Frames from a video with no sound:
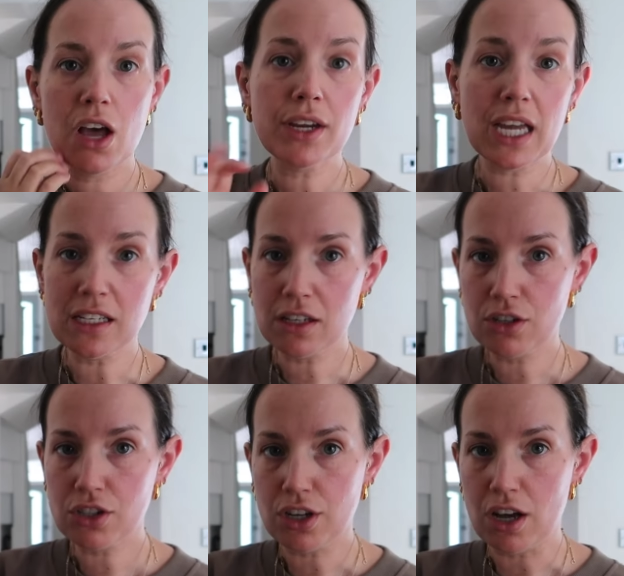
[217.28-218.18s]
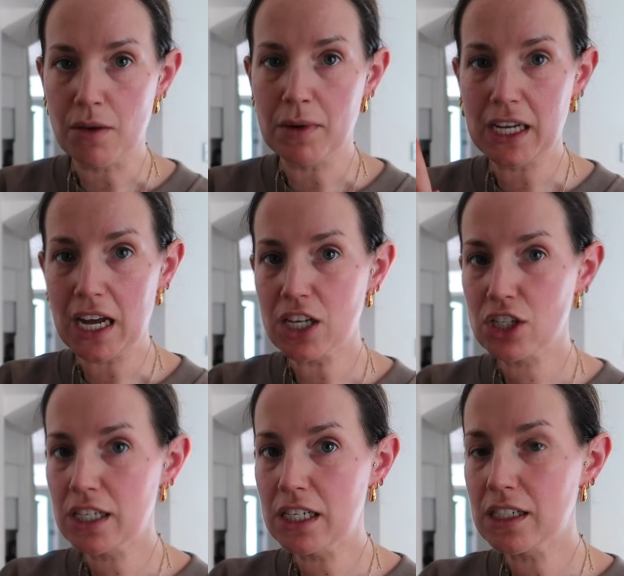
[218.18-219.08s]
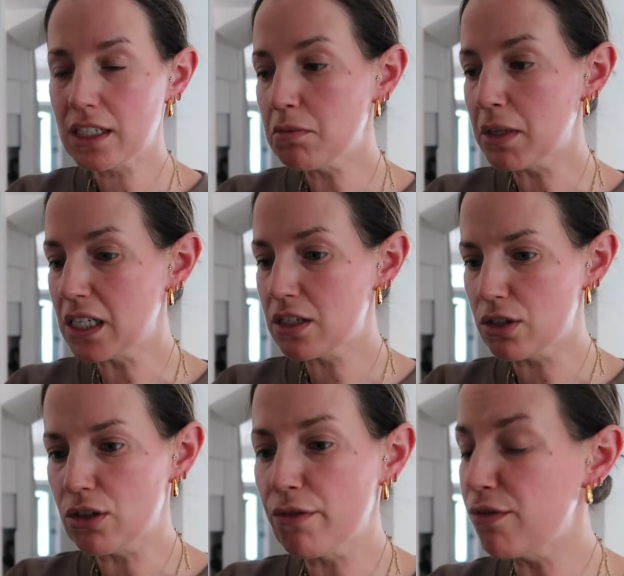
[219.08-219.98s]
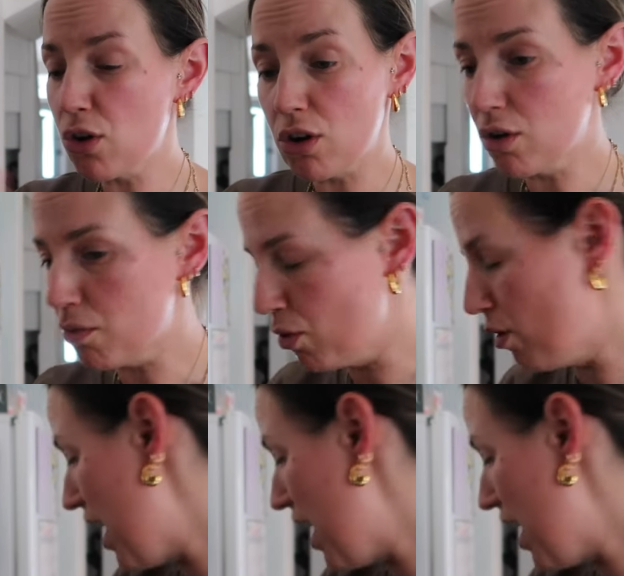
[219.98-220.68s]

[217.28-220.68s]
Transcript: Okay, it's lunchtime, and I actually did mean to vlog a lot more,